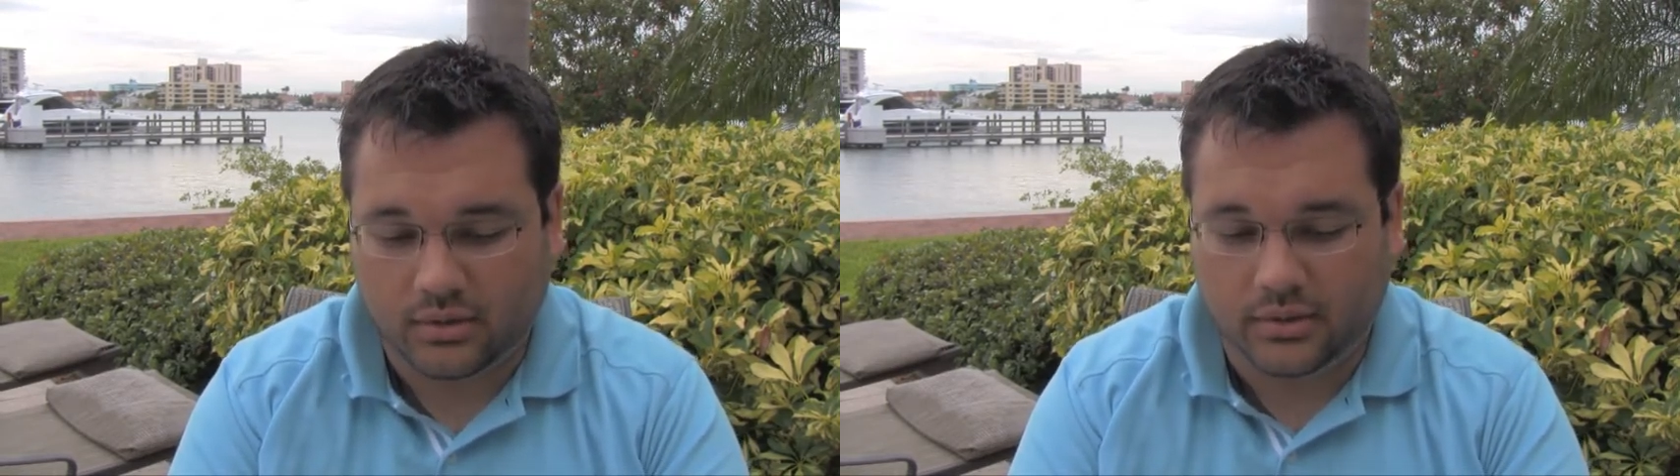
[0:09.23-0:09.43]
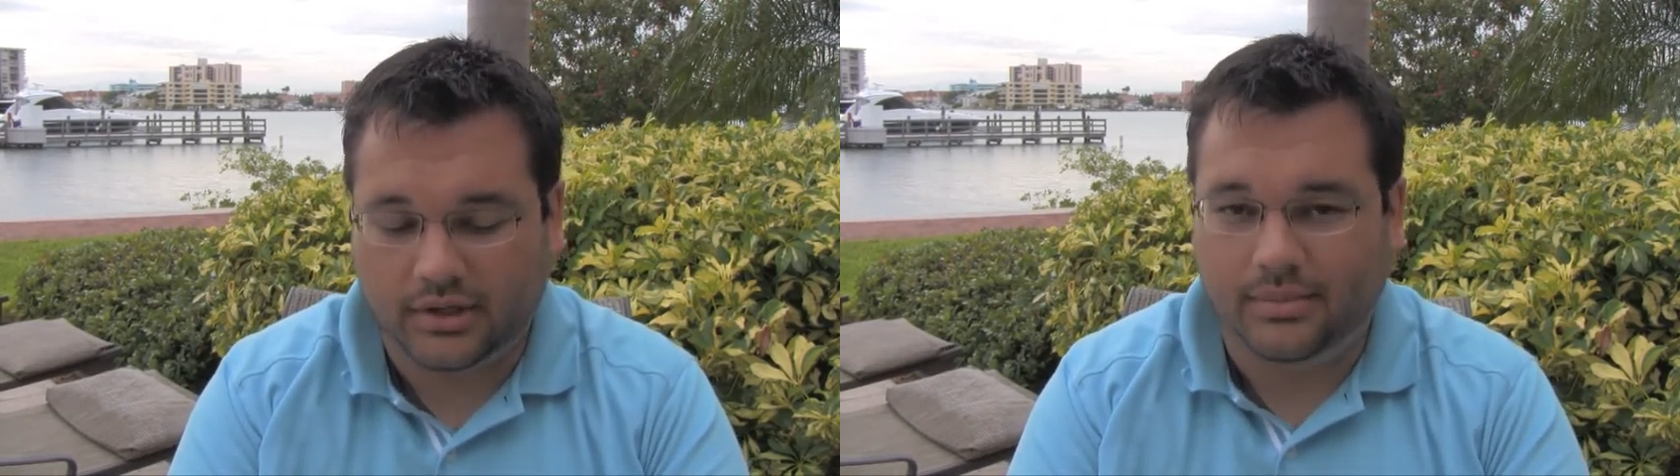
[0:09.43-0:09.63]

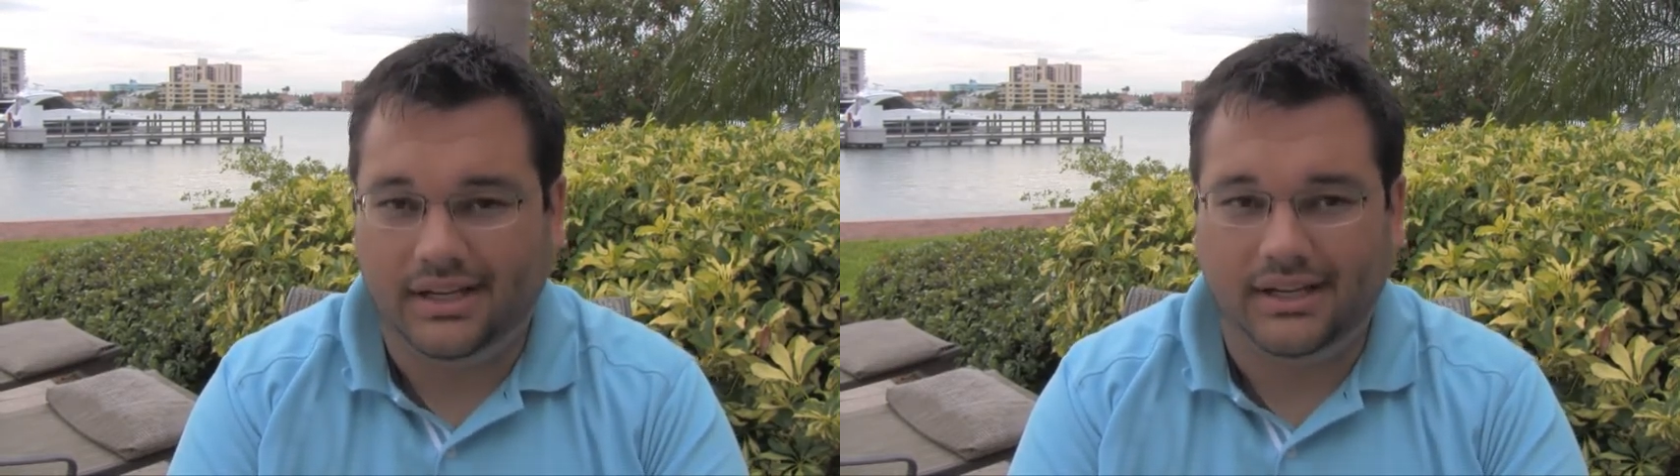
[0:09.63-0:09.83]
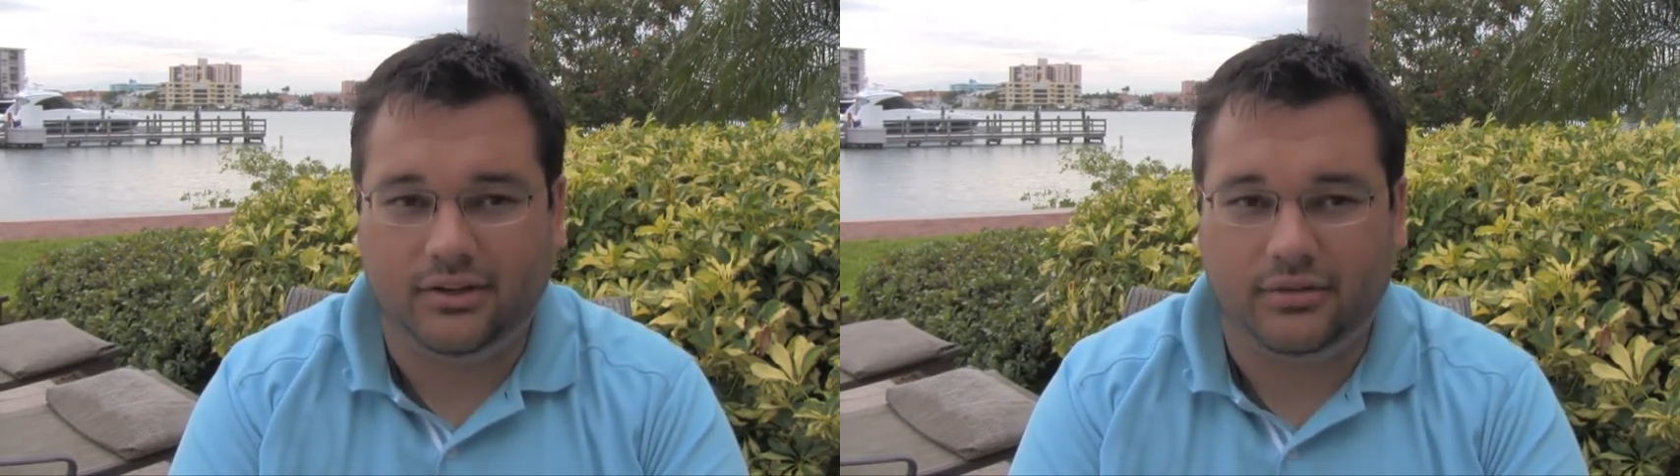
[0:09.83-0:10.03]
going to
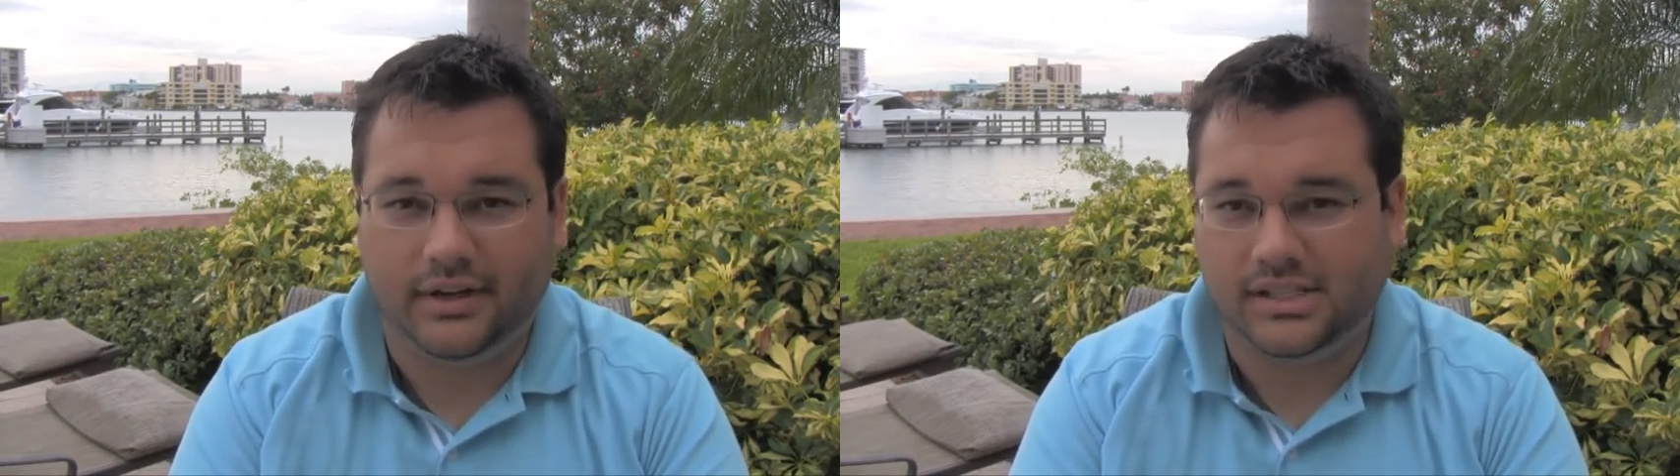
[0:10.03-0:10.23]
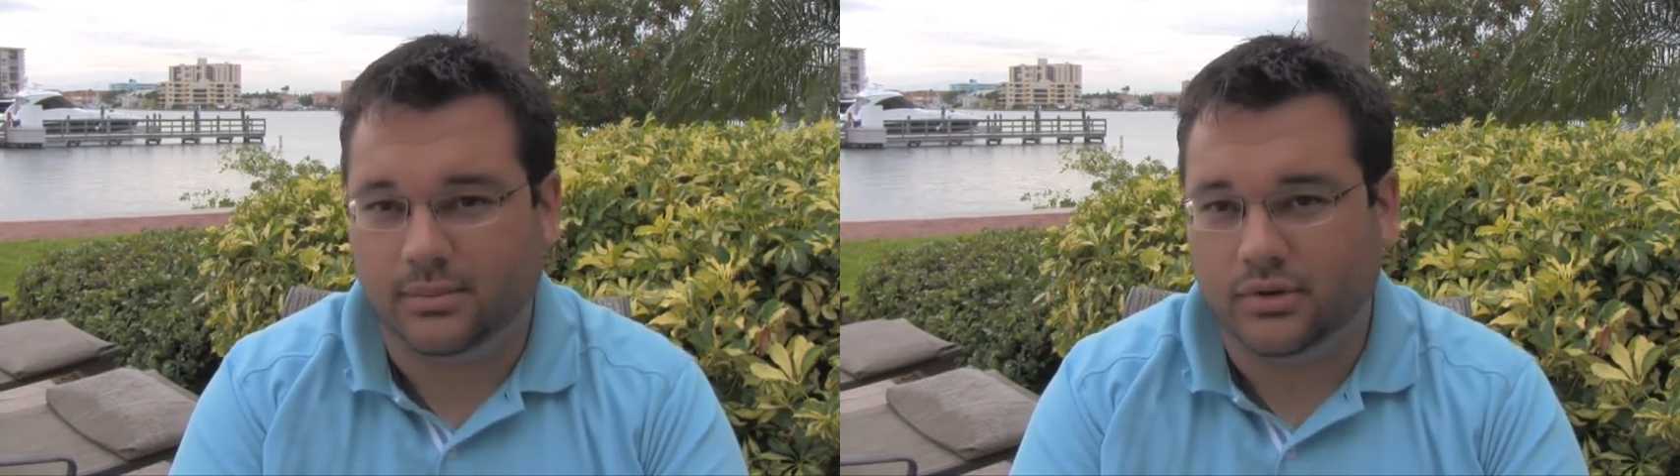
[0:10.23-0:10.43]
be your
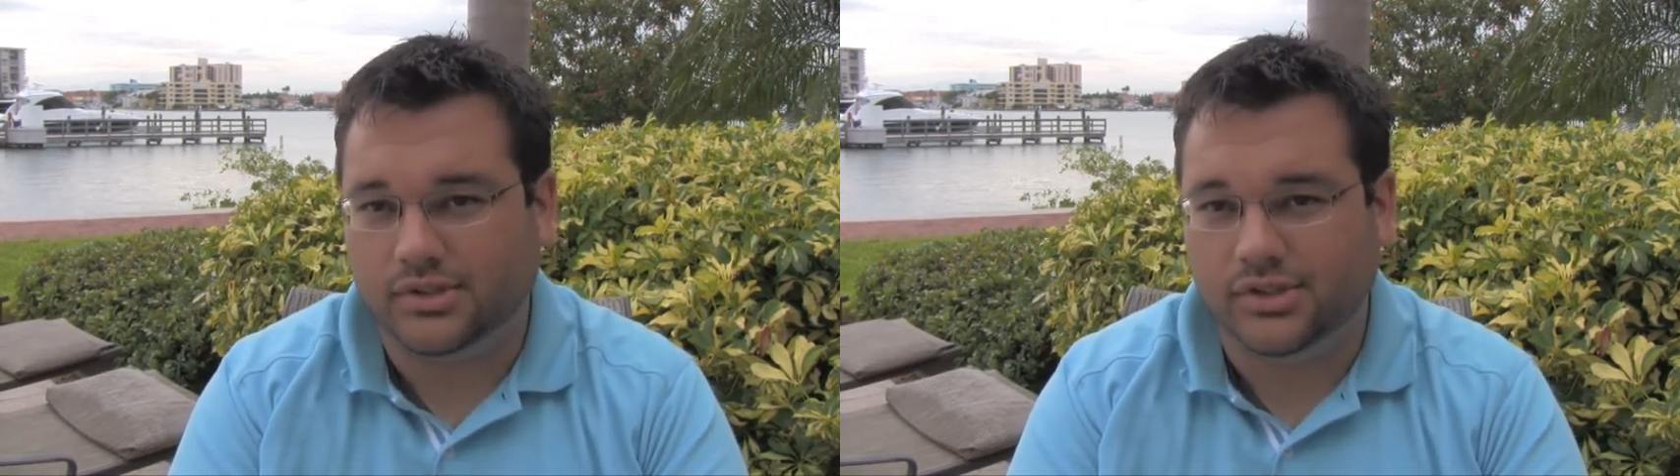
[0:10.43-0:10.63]
Facebook,